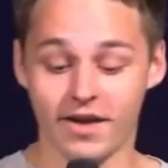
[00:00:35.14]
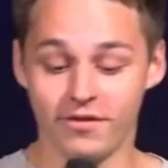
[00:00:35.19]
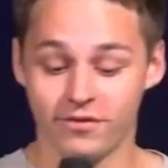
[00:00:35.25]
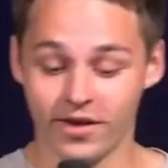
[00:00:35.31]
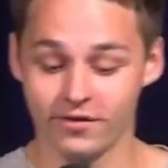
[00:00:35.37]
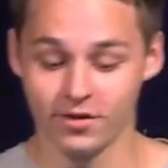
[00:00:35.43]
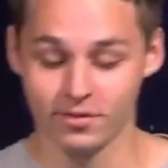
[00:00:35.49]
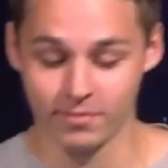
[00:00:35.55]

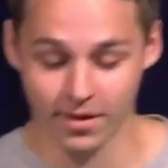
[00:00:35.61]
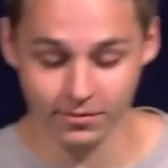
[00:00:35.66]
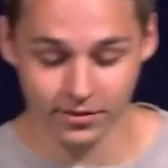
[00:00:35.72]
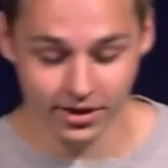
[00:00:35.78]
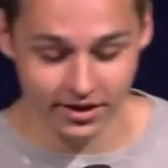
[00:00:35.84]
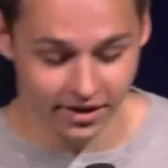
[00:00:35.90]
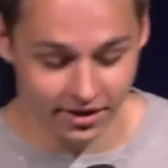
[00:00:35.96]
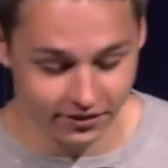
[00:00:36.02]
favorite
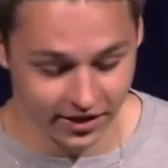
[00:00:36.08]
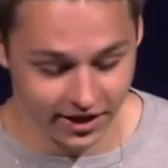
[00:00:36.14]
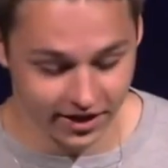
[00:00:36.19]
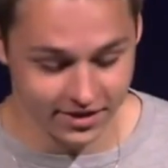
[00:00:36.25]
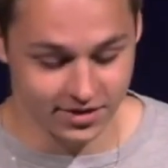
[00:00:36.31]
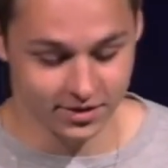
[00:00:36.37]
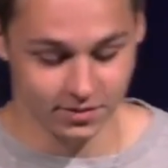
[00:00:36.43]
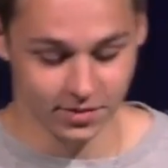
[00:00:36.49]
memory living in
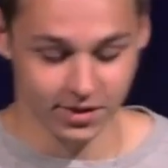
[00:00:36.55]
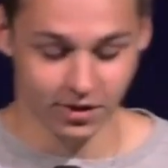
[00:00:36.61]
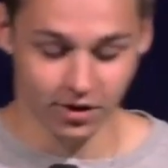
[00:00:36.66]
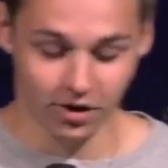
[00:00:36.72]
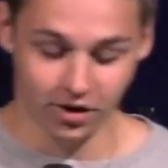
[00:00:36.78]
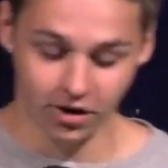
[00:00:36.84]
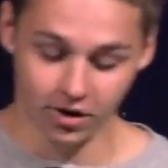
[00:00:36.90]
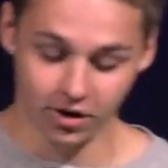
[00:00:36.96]
Smith
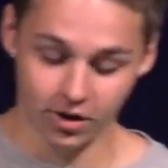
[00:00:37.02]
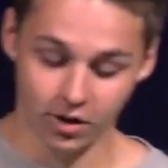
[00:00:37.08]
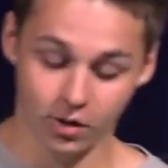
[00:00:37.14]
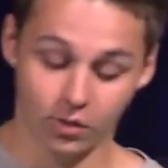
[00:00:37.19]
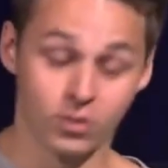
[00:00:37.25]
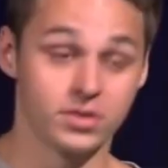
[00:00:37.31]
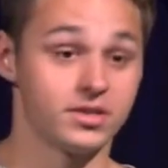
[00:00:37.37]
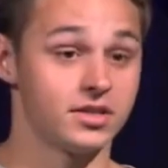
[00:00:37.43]
Hall
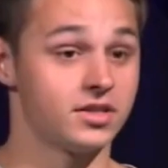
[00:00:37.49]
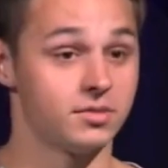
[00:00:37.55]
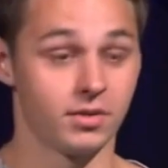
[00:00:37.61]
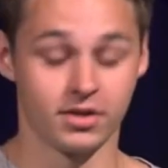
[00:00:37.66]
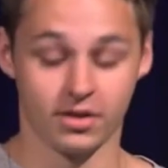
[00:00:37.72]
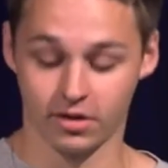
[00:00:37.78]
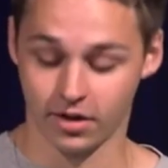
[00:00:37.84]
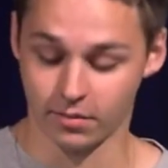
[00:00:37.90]
was the
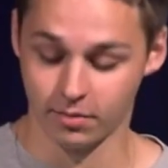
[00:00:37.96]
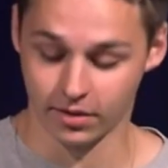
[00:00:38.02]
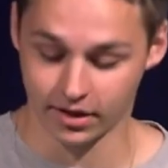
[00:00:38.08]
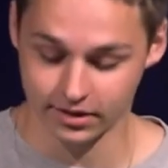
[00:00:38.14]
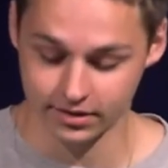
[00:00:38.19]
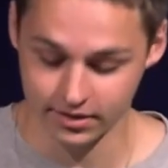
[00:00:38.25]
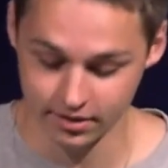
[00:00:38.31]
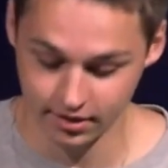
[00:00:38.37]
Smith
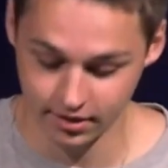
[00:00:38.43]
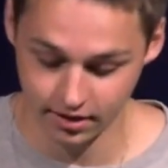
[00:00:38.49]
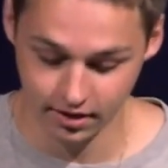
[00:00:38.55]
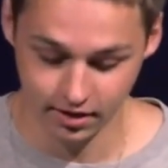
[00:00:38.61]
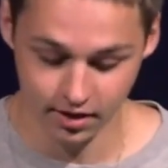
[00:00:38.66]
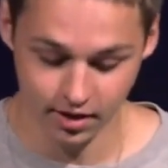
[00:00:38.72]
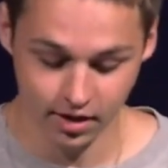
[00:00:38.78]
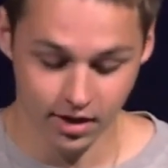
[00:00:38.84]
Olympics.
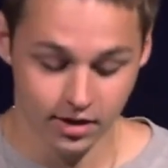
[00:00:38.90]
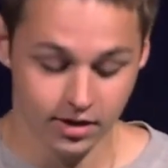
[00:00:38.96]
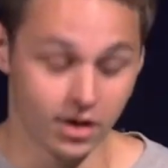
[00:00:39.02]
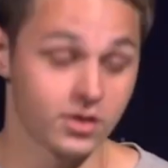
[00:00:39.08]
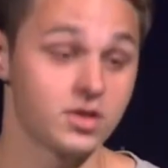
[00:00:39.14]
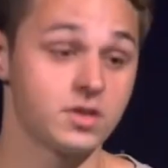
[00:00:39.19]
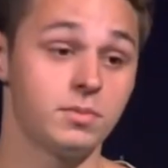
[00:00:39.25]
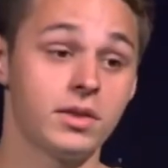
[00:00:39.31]
Now,
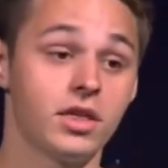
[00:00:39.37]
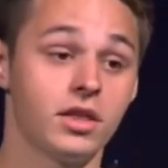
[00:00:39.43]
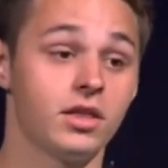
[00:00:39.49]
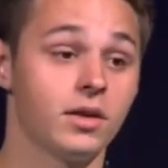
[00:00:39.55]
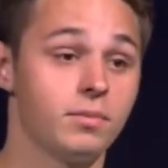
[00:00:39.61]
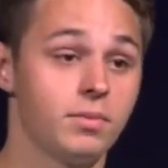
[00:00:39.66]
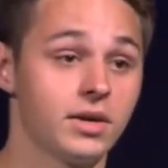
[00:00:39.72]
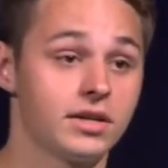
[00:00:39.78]
the Smith
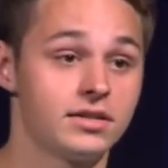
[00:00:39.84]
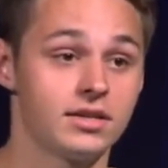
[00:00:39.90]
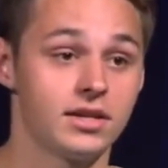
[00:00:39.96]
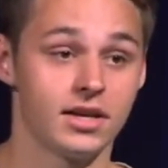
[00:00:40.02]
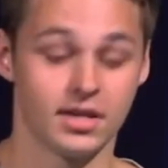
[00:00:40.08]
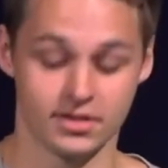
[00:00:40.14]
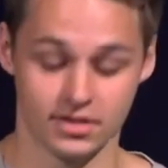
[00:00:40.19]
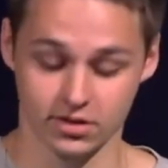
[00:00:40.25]
Olympics
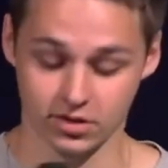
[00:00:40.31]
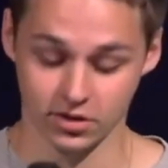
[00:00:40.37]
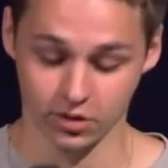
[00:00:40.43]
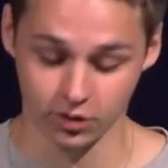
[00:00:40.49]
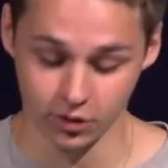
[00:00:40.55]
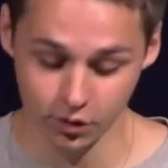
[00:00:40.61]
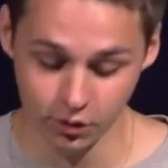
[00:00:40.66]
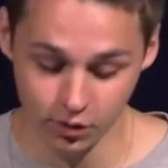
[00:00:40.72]
is a
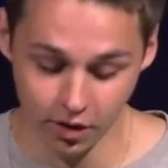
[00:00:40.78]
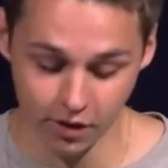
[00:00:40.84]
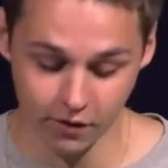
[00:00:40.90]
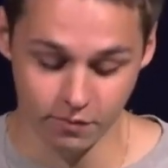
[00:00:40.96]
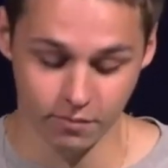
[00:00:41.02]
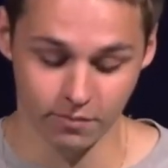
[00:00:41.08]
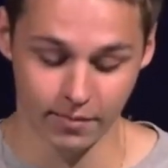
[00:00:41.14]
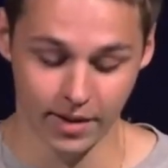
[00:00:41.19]
slew of
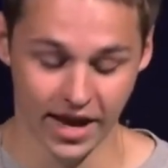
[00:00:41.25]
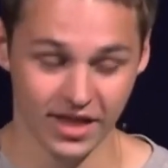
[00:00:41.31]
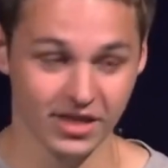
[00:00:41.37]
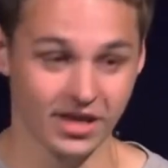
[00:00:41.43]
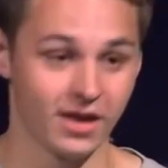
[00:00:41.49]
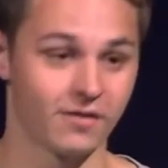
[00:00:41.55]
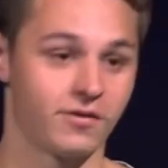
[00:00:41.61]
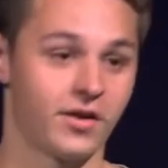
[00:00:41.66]

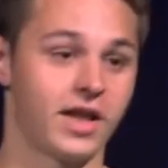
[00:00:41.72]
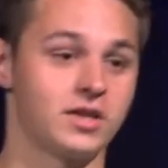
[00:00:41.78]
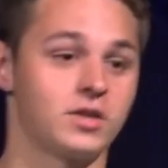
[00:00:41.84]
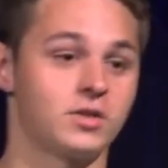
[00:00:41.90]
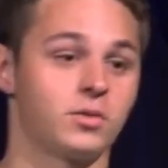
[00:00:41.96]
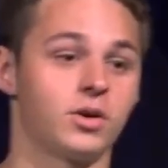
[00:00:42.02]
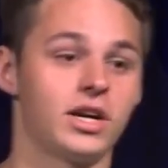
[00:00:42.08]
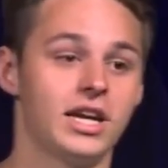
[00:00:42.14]
manly
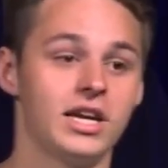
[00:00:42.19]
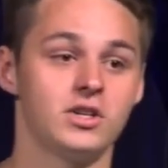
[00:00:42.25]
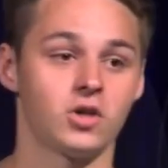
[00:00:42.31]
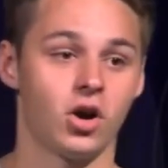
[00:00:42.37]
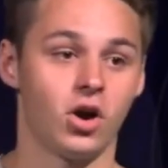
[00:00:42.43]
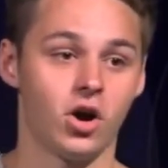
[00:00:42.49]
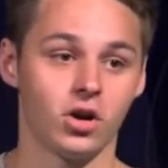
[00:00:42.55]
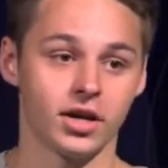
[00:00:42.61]
events where each
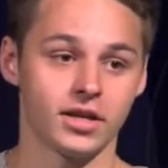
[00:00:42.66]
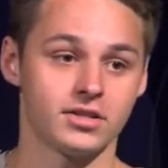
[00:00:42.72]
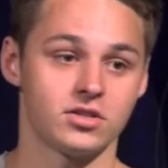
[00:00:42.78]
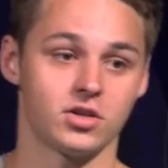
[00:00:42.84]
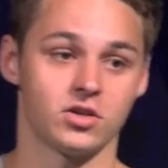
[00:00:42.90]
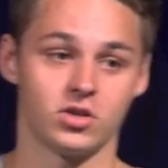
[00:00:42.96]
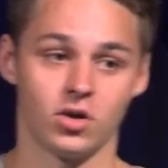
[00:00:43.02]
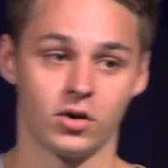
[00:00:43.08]
hall gets
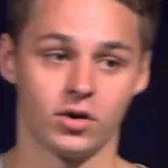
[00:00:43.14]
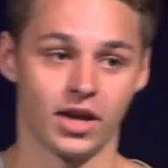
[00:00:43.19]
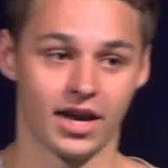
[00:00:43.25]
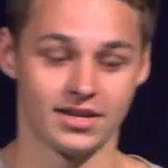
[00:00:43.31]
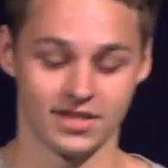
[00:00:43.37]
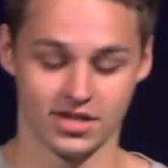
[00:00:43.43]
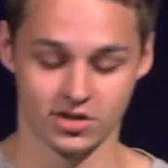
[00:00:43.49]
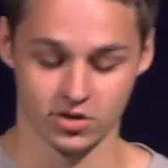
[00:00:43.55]
to
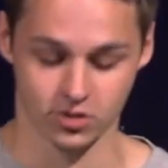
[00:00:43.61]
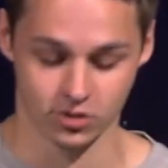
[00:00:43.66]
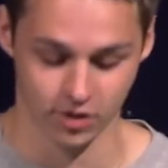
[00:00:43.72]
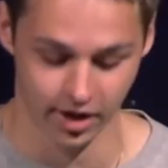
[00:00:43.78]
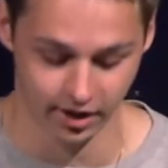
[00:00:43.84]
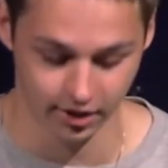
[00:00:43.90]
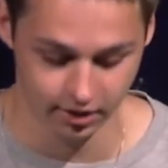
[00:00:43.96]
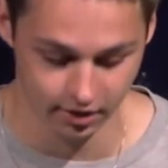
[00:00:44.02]
showcase its
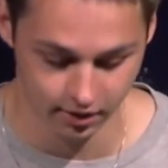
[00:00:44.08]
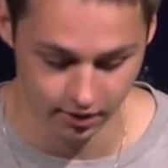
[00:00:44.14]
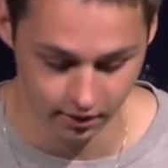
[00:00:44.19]
strength.